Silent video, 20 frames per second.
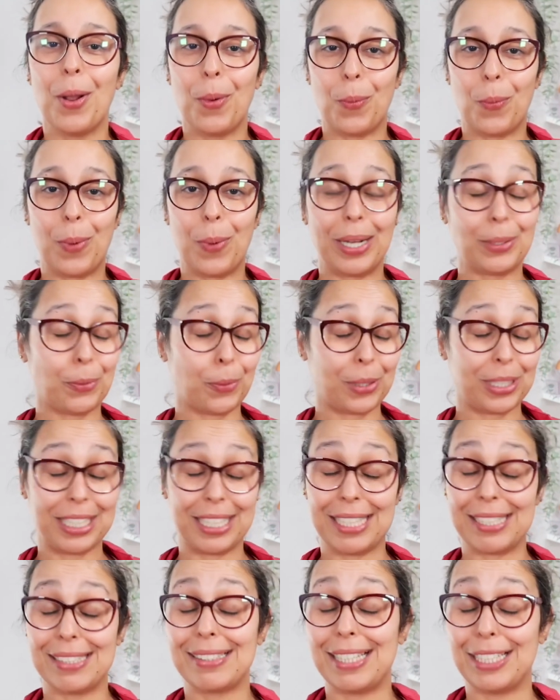with
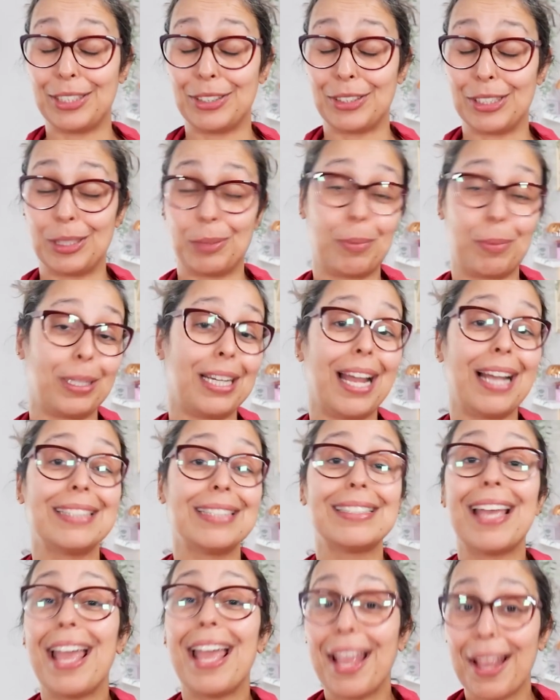organizations, but it
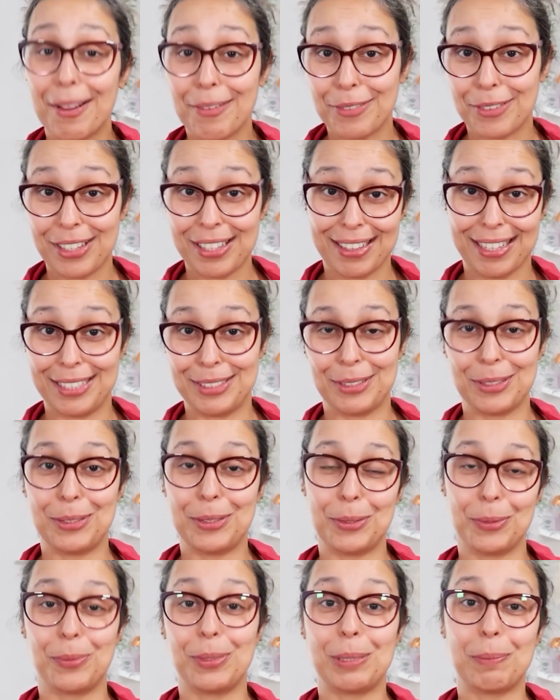has everything to
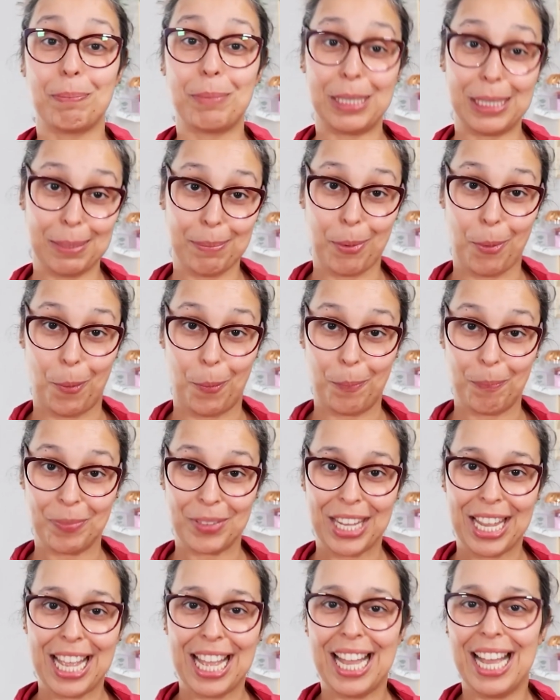do with people.
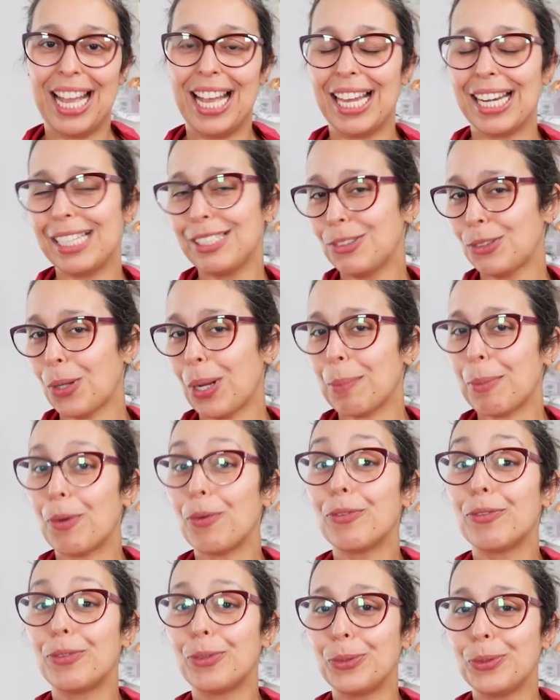Let's talk
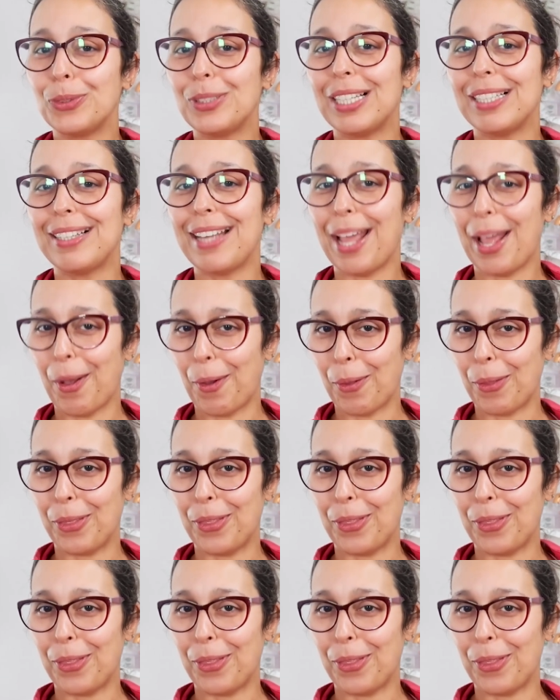about food and health.